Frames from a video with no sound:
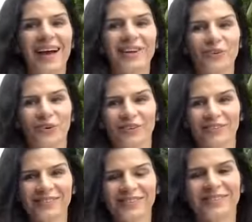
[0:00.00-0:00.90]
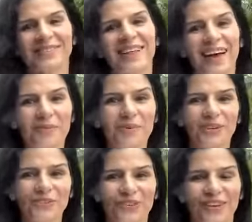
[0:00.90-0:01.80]
Hi Taurus, I'm
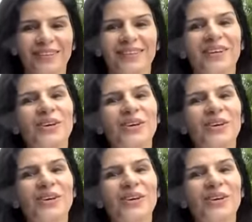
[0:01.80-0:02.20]
Anisha.